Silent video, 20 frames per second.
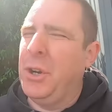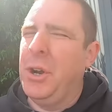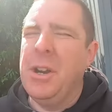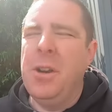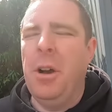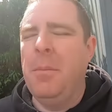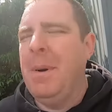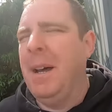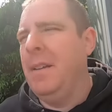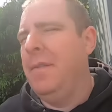sorry,
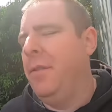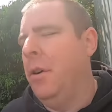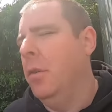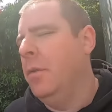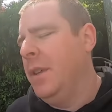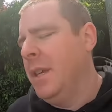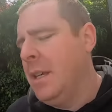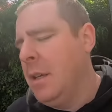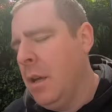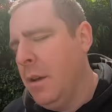not
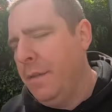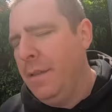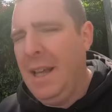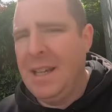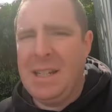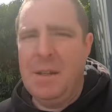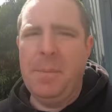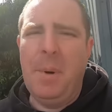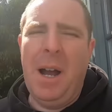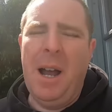manifold, the uh,
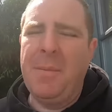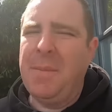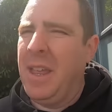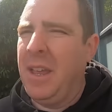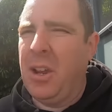flexipipe,